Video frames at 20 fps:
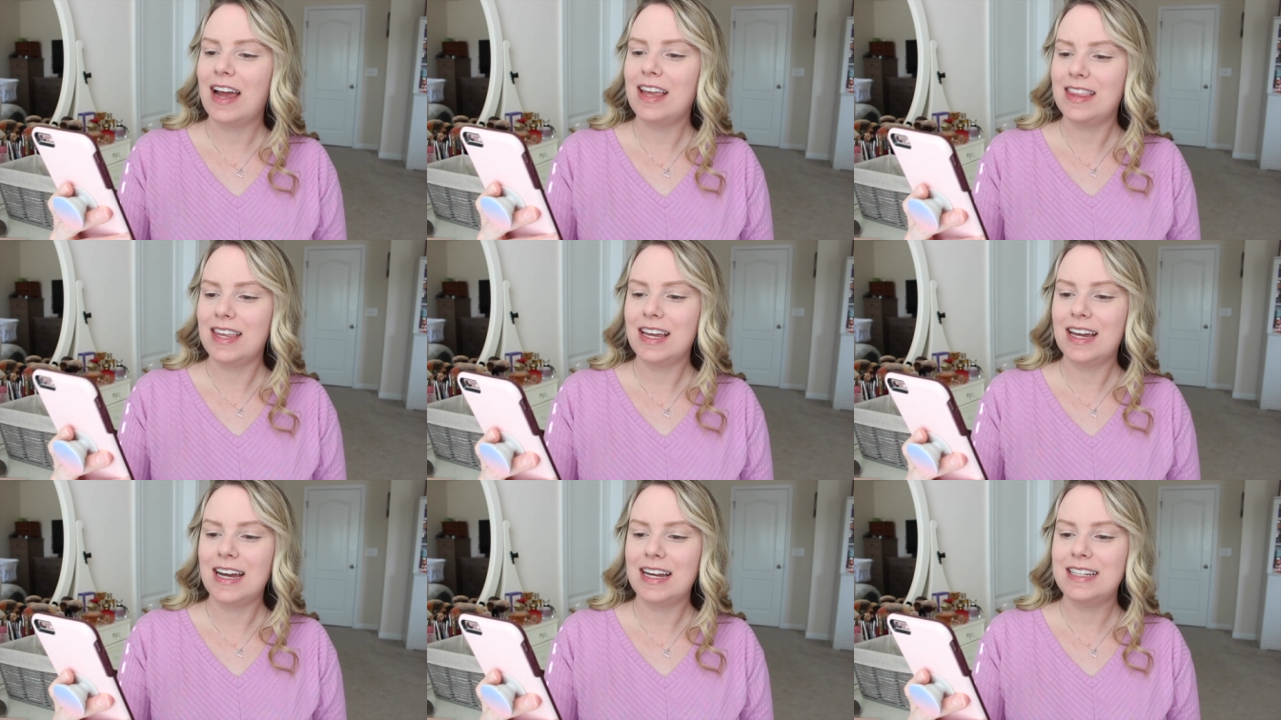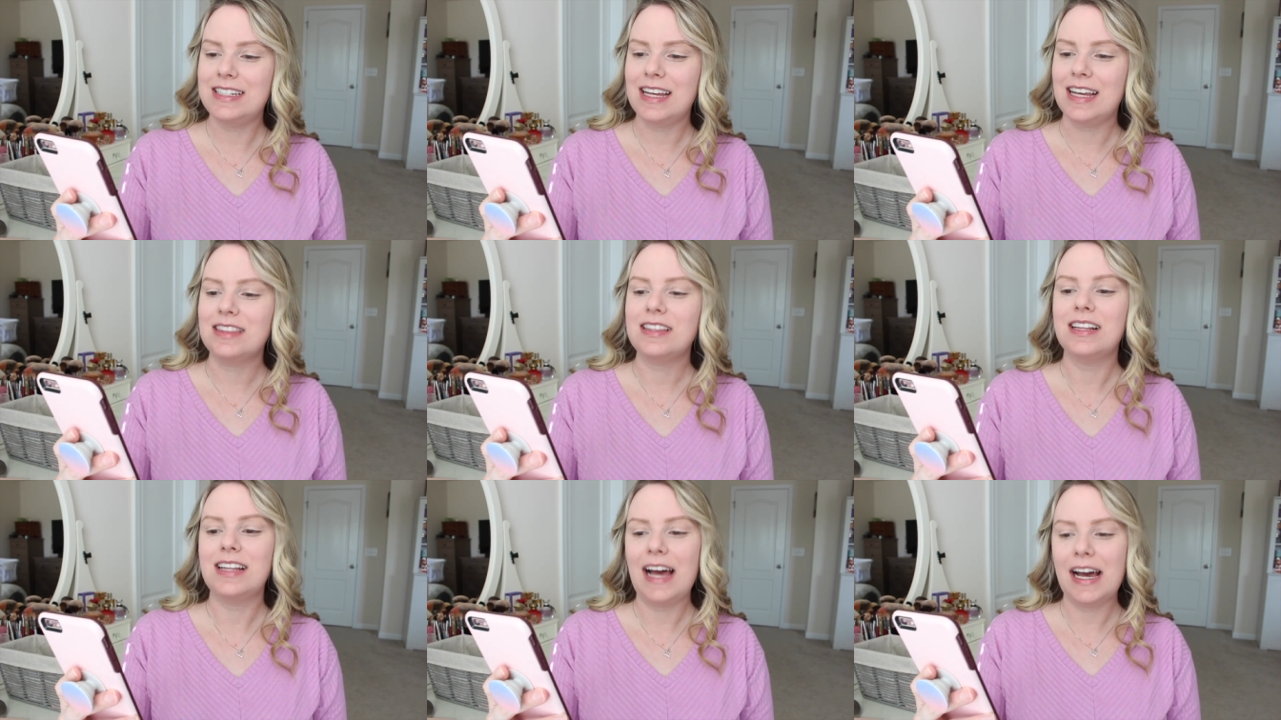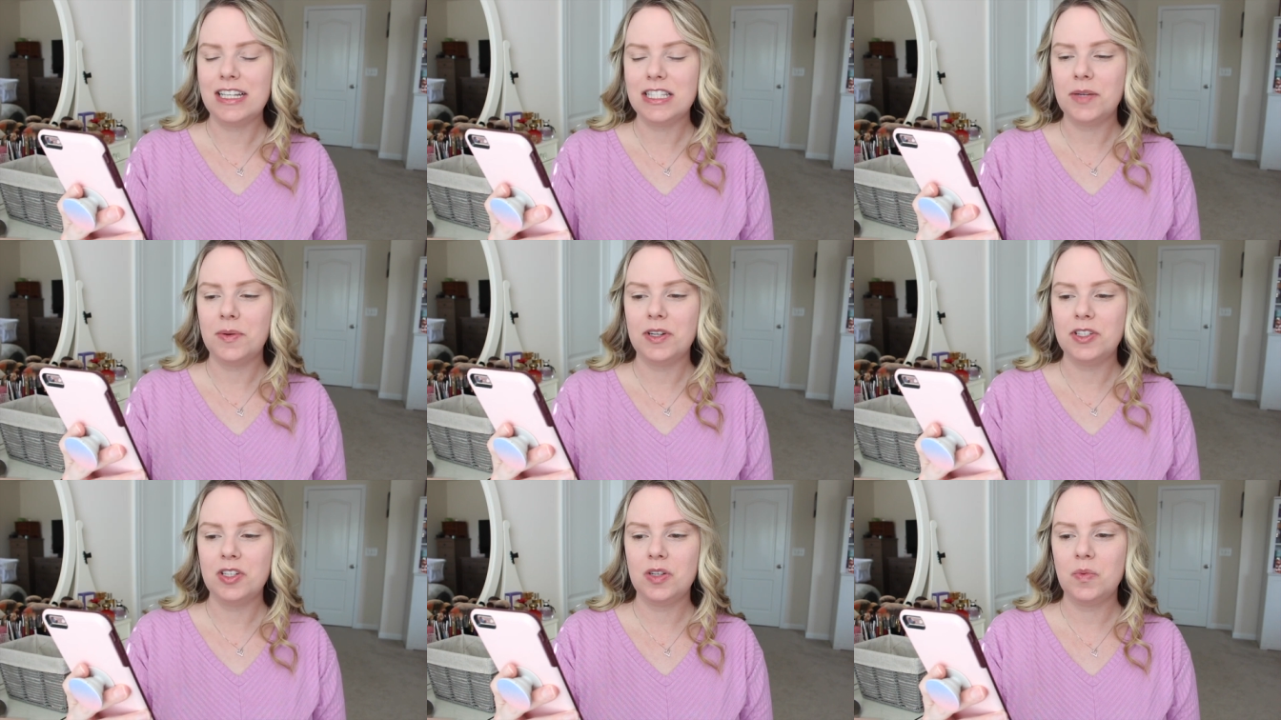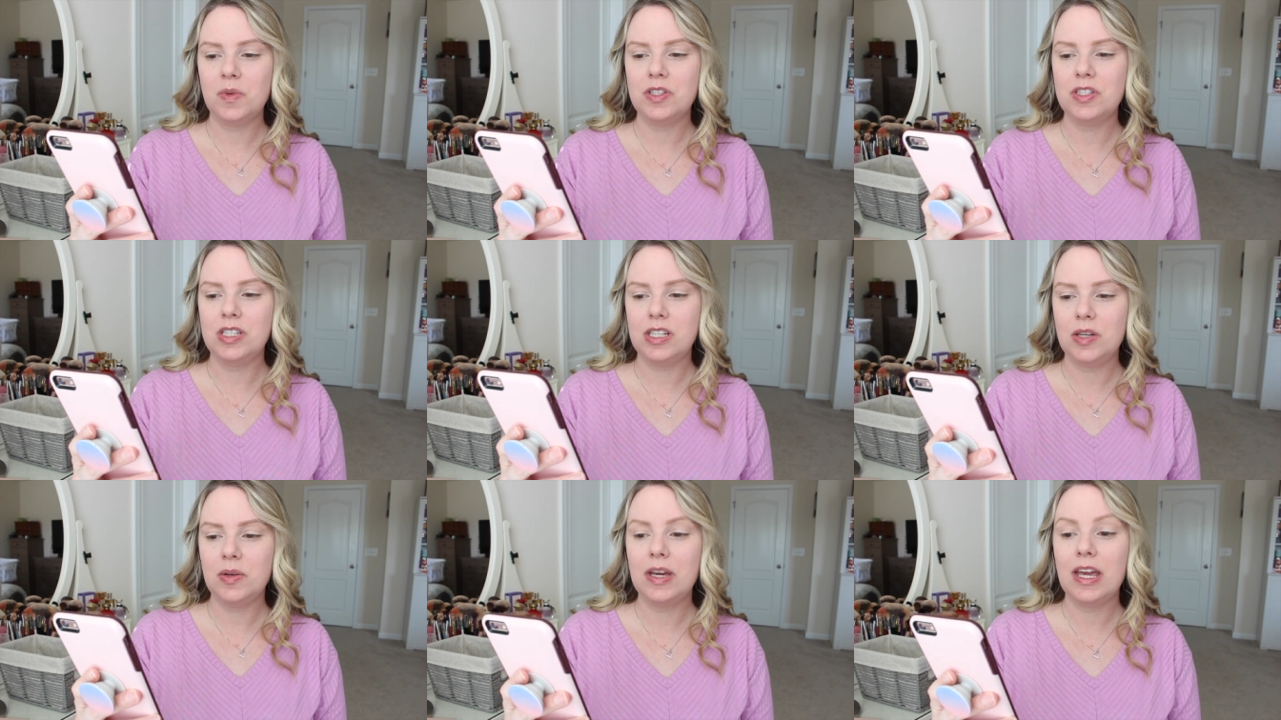I think I did. The last question
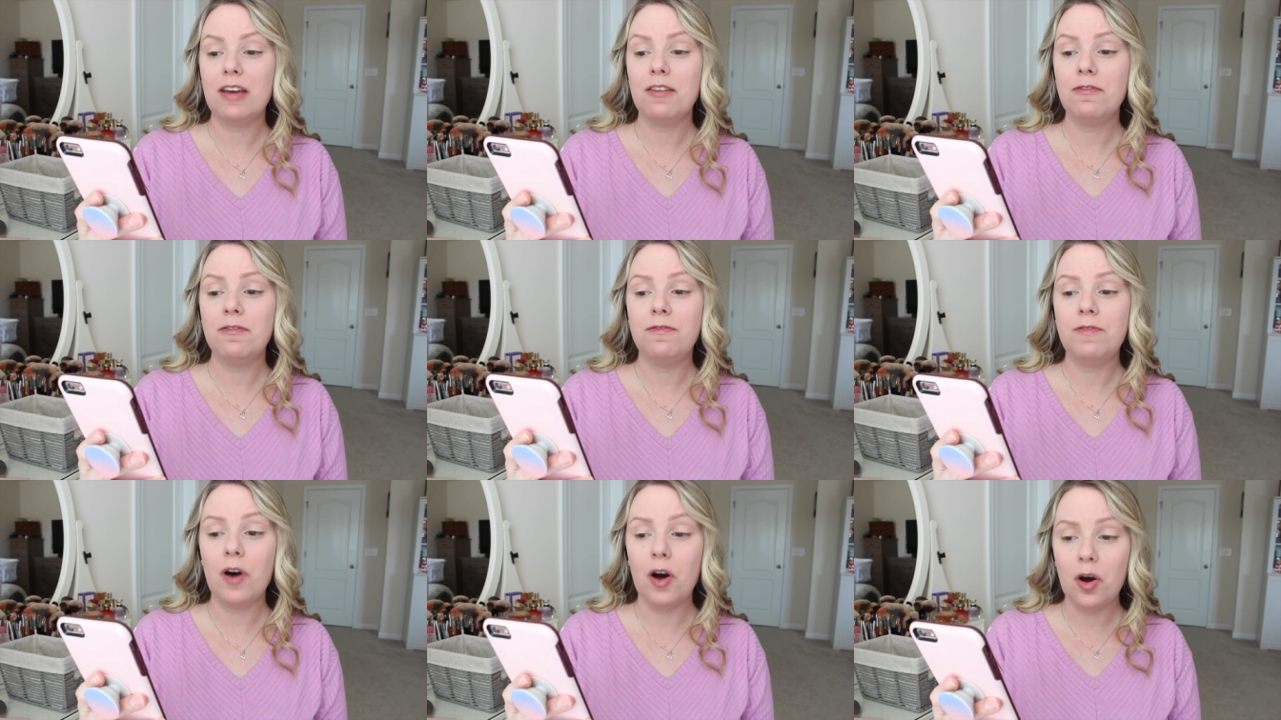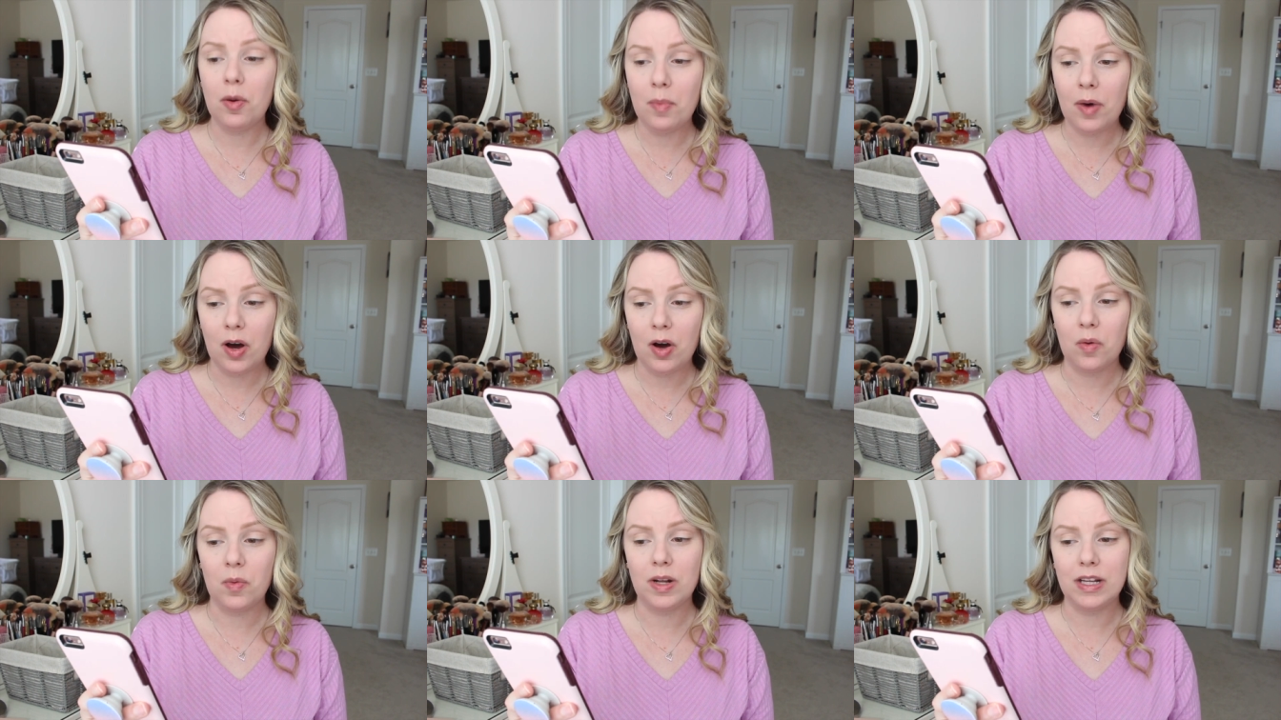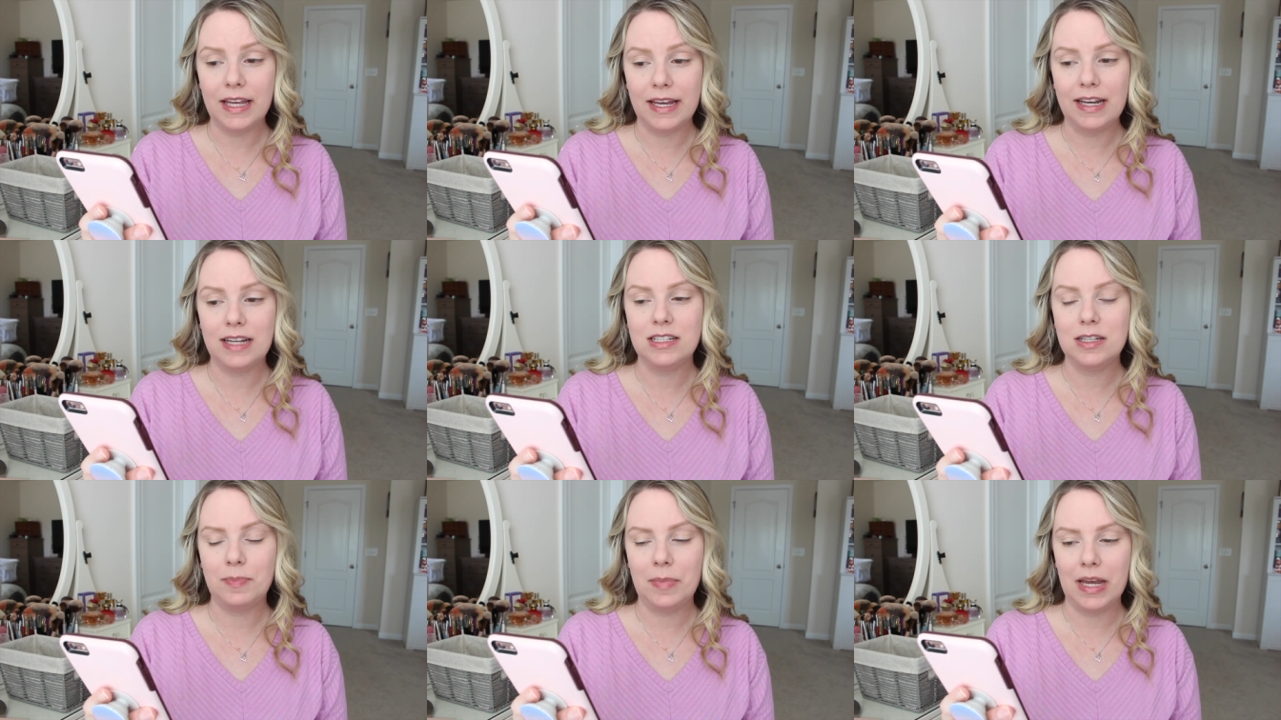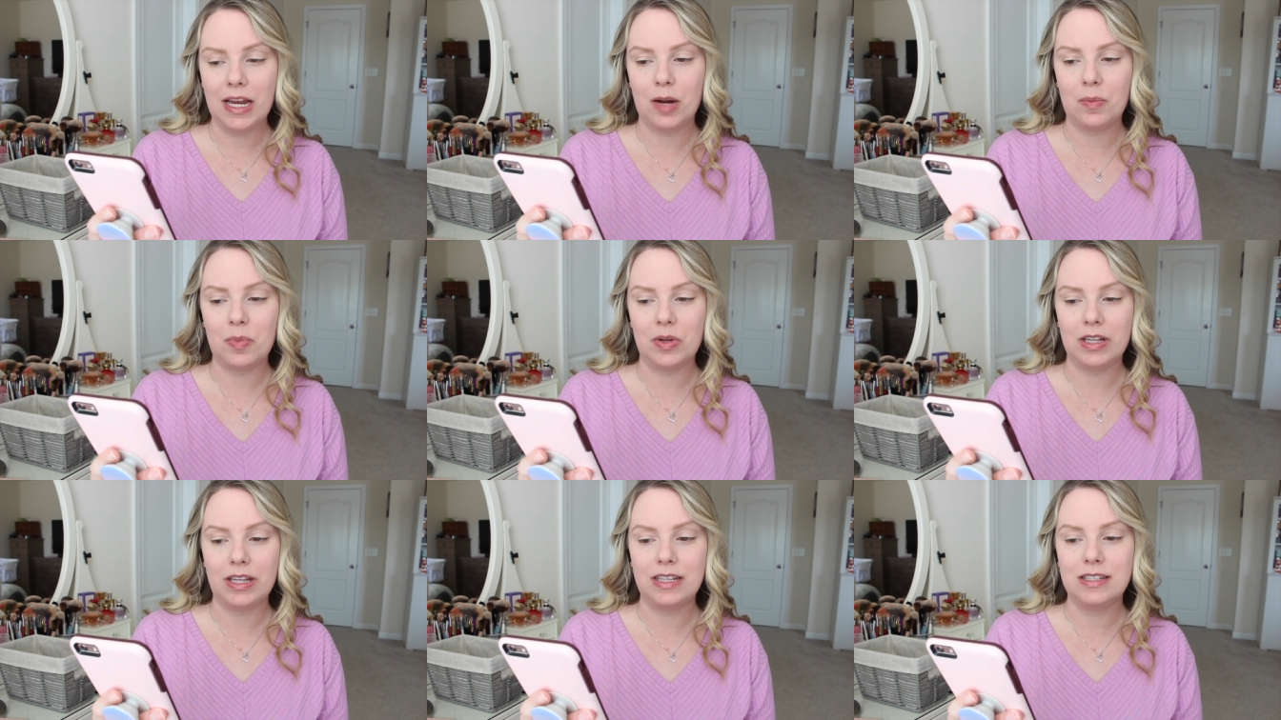was do you get FOMO related to
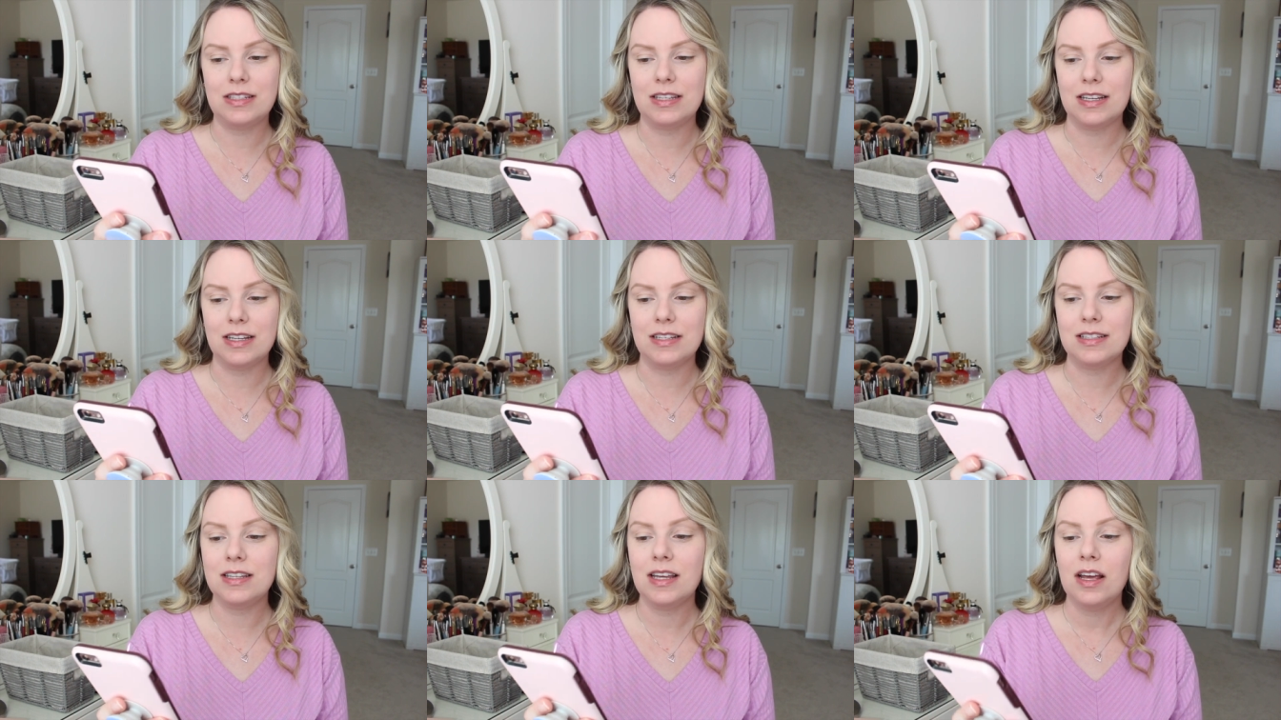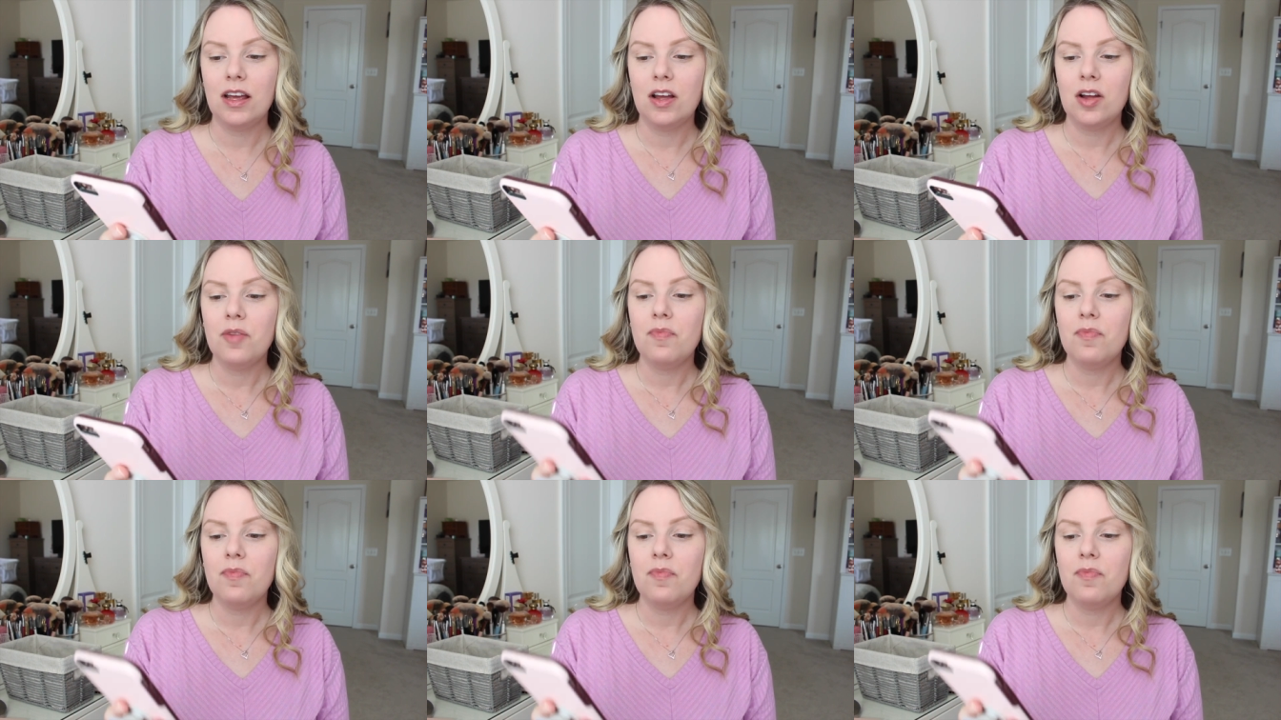makeup releases?